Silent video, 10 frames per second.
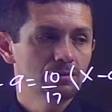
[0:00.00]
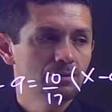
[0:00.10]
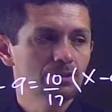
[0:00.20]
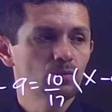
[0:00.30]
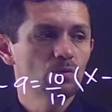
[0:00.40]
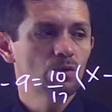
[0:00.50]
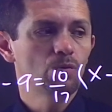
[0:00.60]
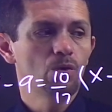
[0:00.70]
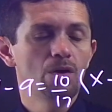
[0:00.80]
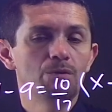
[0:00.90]
That's one
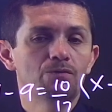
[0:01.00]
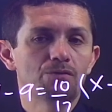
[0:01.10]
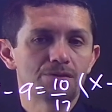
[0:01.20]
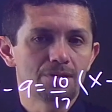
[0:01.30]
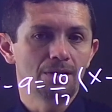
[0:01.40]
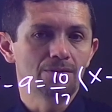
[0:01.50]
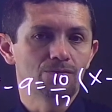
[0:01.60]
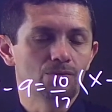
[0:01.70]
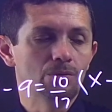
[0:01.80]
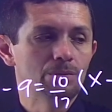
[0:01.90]
requirement for standard
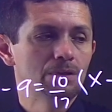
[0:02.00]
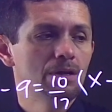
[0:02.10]
form.